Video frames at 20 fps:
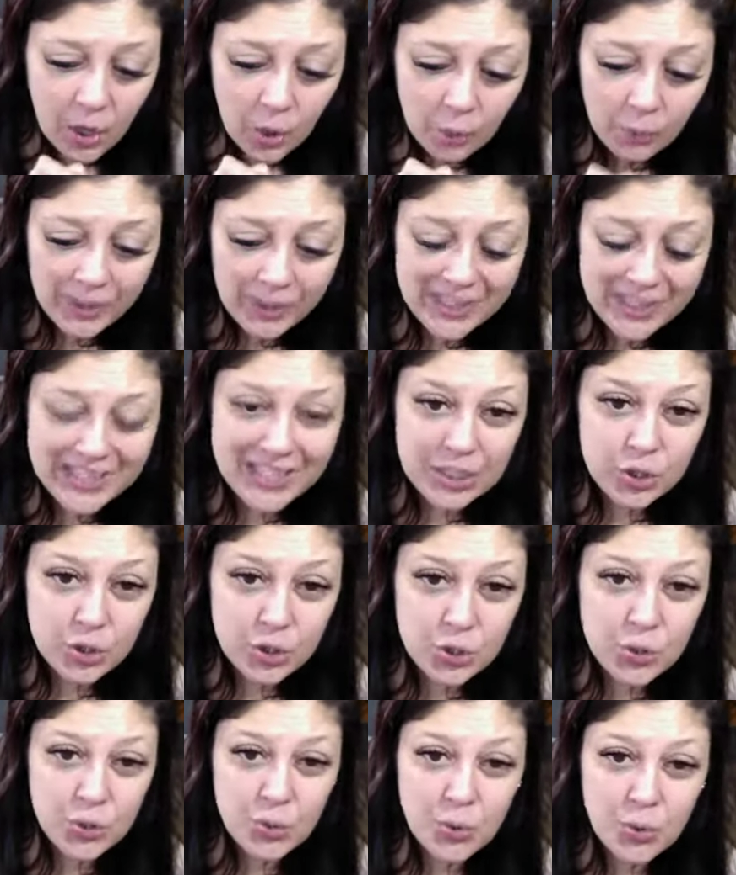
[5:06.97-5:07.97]
we need
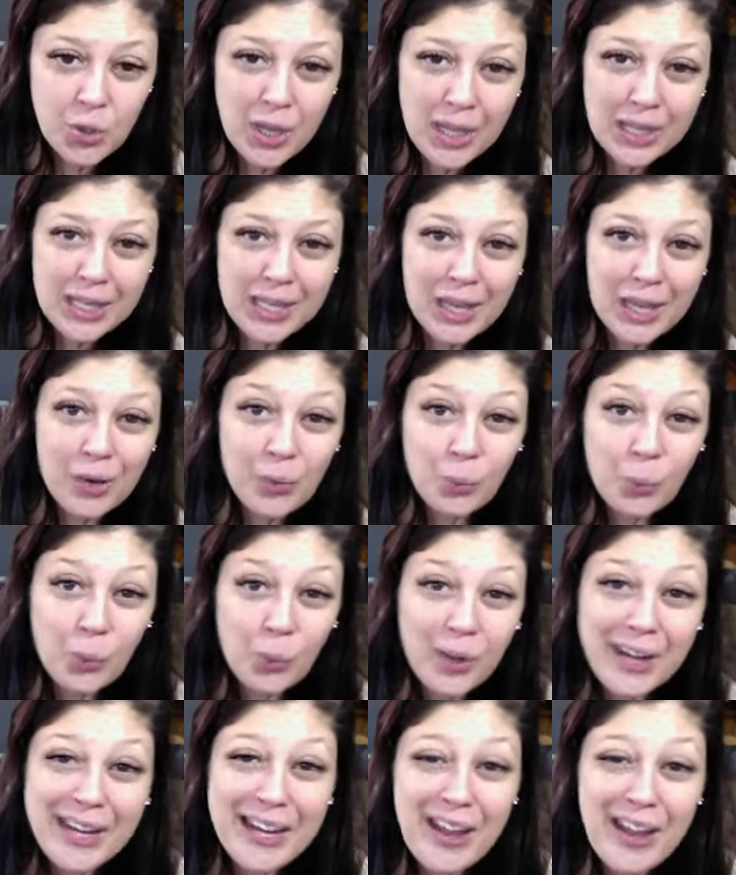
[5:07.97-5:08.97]
to get
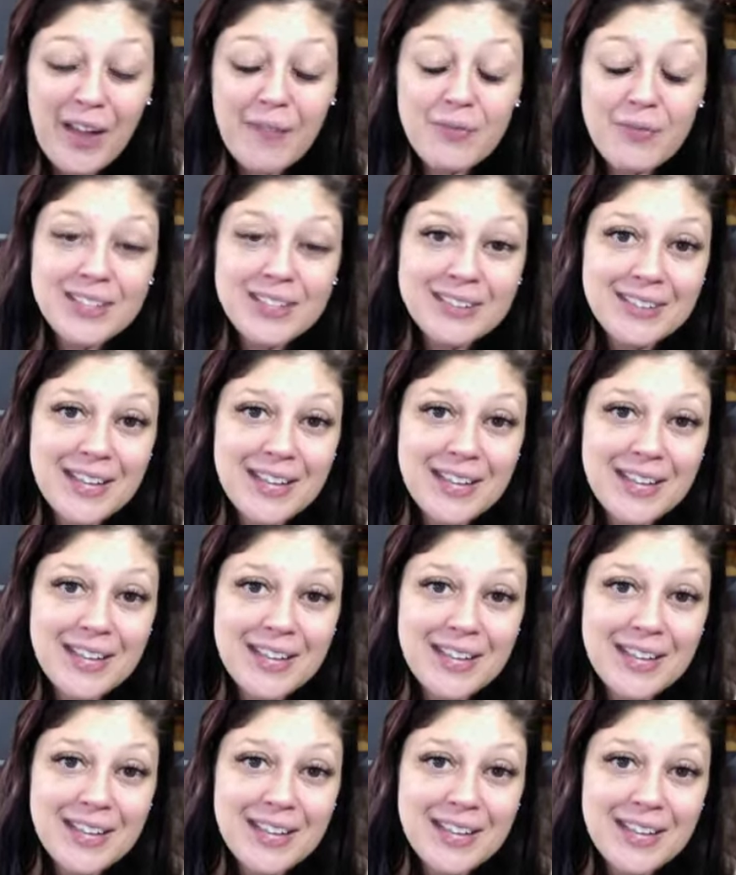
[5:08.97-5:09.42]
rid of this